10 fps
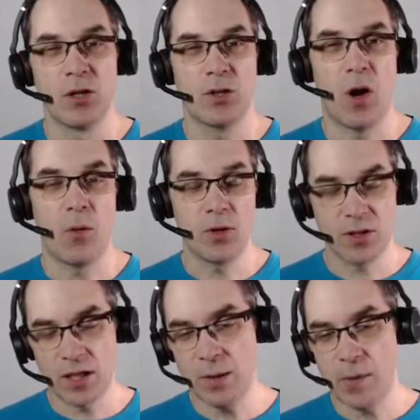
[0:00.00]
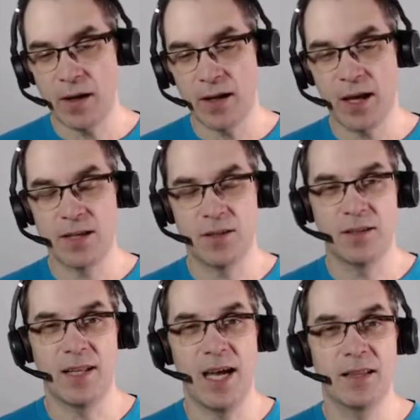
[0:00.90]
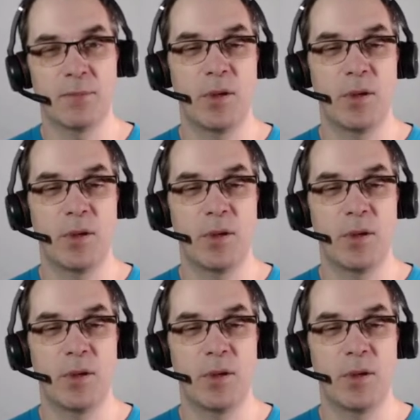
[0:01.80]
So I was keeping an eye on that,